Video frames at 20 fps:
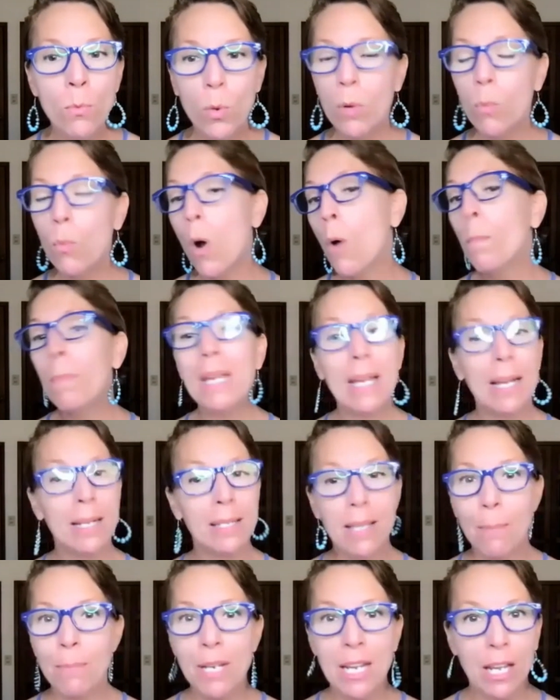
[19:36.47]
We won't be
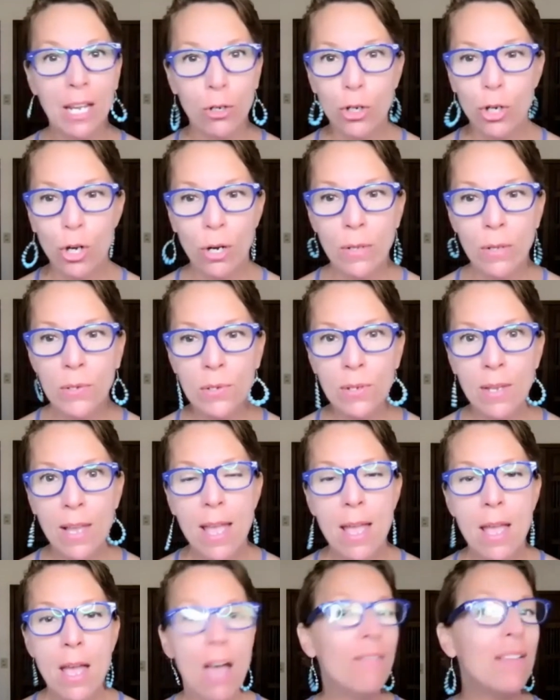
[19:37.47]
accepting insurance
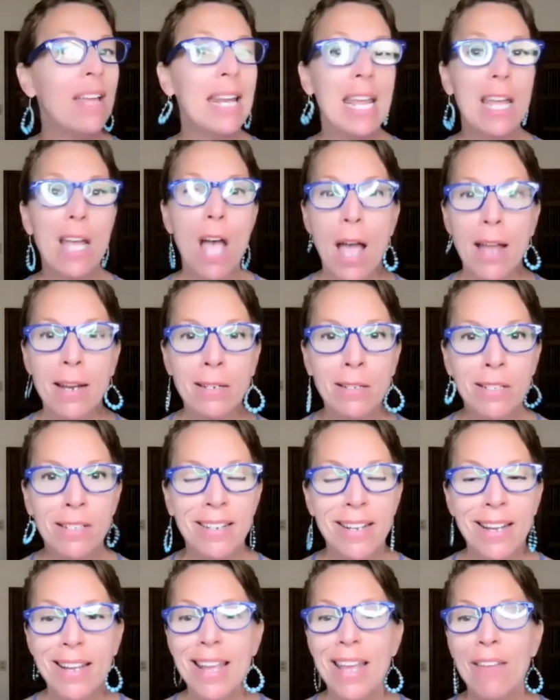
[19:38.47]
of any kind
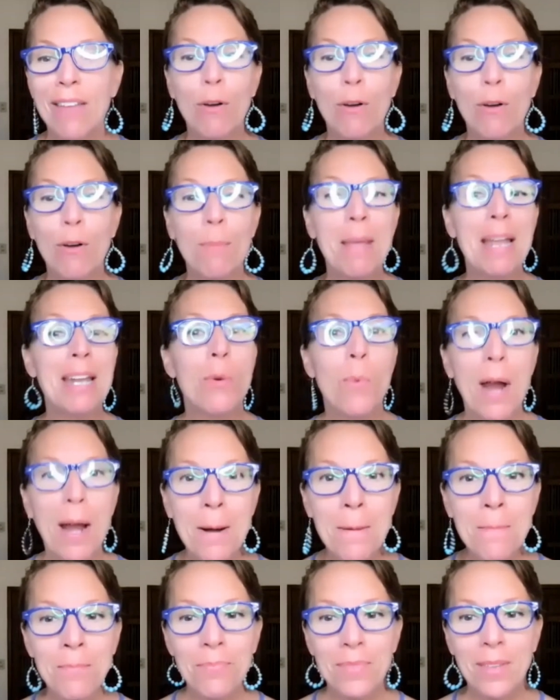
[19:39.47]
from anywhere.